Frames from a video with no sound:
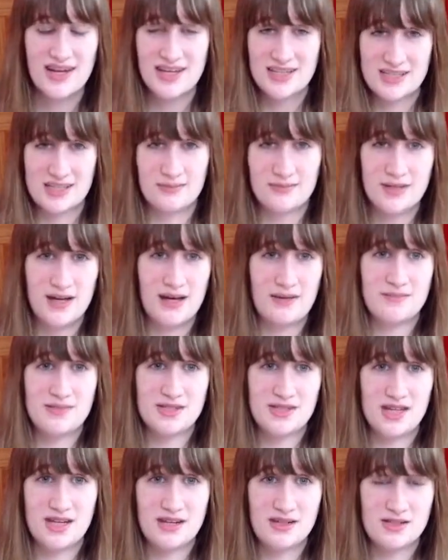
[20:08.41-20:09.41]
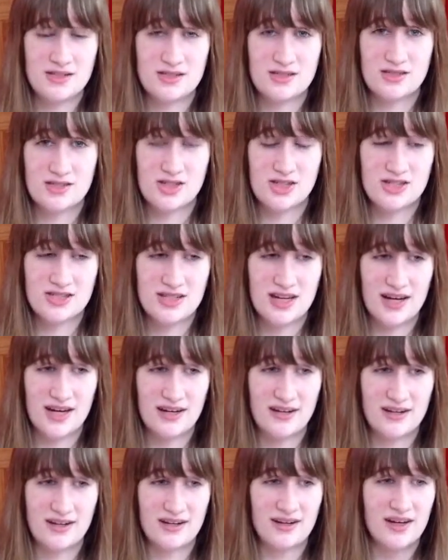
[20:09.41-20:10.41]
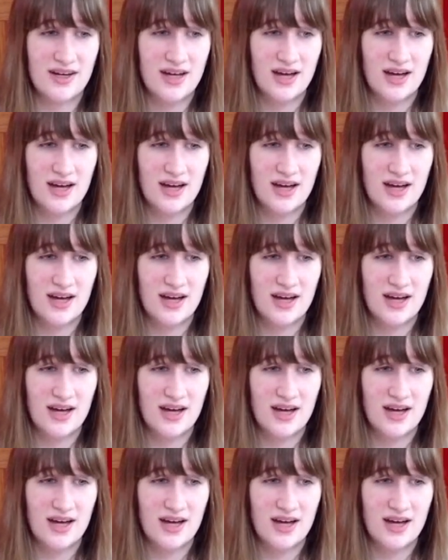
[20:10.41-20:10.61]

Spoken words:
Sometimes things just kind of